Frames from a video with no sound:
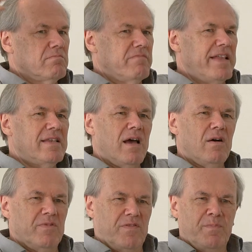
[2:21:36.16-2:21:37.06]

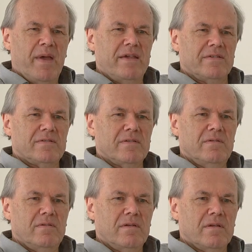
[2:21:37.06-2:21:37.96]
Weltraum is space,
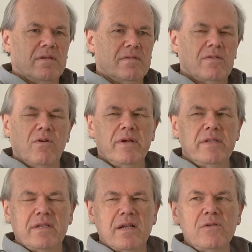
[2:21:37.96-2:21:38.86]
no? So
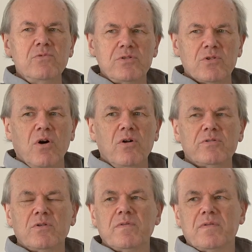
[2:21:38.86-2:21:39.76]
it includes
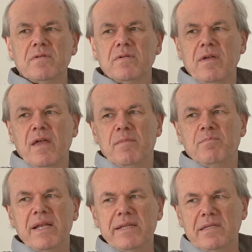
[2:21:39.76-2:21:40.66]
also the
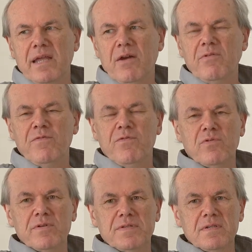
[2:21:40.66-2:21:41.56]
military
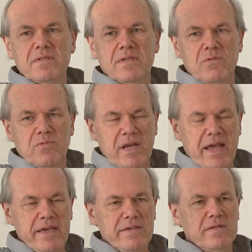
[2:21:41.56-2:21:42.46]
forces and
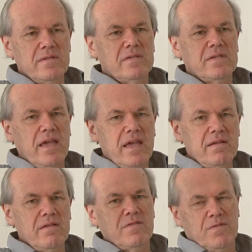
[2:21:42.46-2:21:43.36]
relations
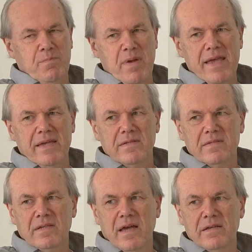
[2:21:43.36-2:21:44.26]
in
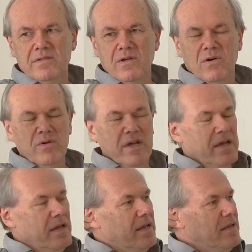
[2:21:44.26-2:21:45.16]
space. Yeah. So
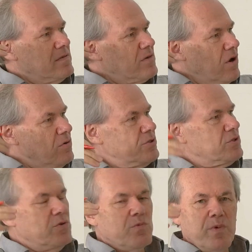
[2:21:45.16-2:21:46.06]
it goes
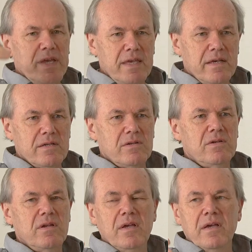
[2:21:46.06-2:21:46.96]
to
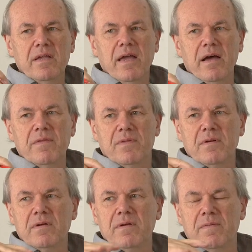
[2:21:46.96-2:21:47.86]
weaken, yeah,
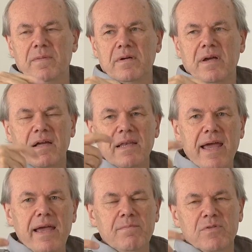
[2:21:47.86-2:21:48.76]
the
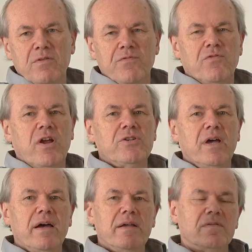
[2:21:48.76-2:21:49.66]
claims of
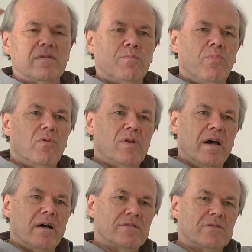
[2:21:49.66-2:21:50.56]
Russia in the
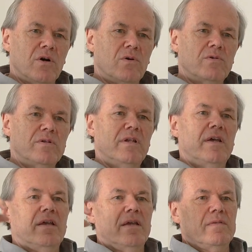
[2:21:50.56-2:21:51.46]
polar zone,
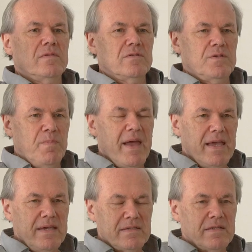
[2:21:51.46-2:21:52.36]
in the
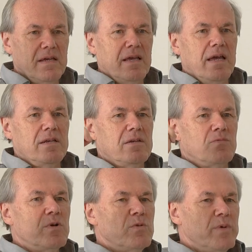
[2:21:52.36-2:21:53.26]
space, and
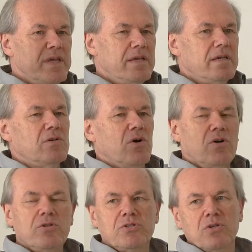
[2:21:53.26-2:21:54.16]
it will weaken
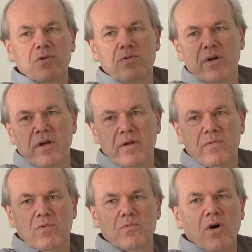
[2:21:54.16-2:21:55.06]
also
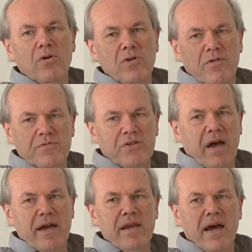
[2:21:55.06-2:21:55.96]
the role of
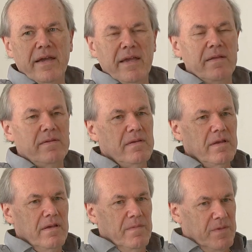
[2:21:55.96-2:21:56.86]
China in
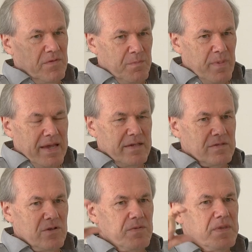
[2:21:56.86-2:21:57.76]
the
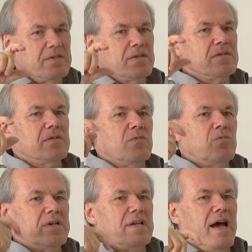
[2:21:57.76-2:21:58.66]
space. So this is
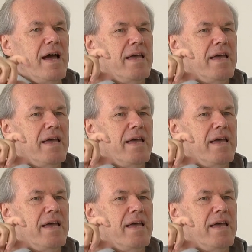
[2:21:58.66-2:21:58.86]
what